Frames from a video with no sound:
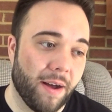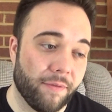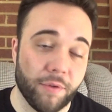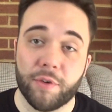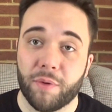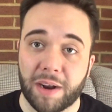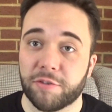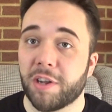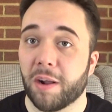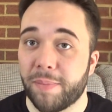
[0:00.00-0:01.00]
for the
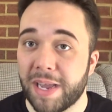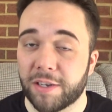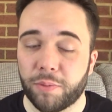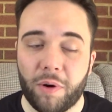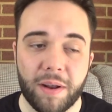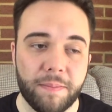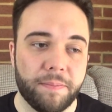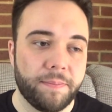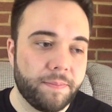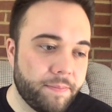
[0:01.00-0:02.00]
director's cut on PS1.
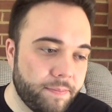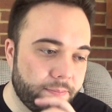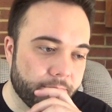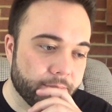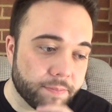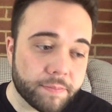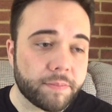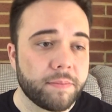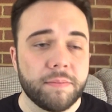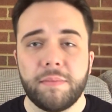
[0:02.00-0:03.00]

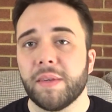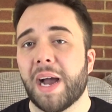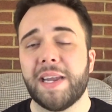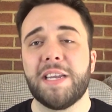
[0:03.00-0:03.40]
I